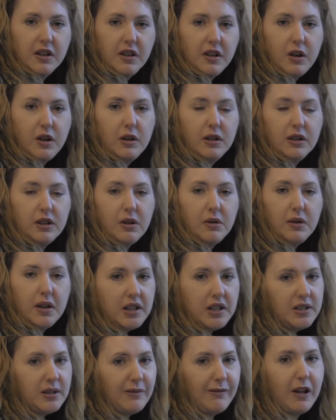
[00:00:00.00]
You can
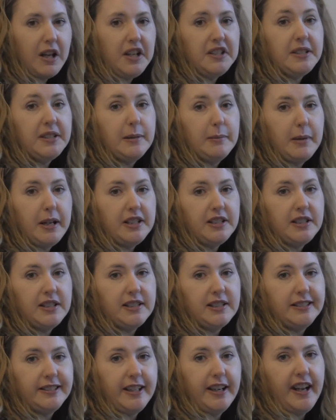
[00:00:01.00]
always erase a
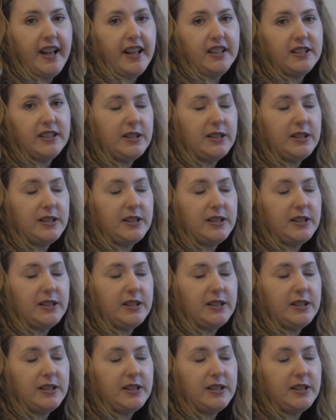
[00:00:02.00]
pencil line,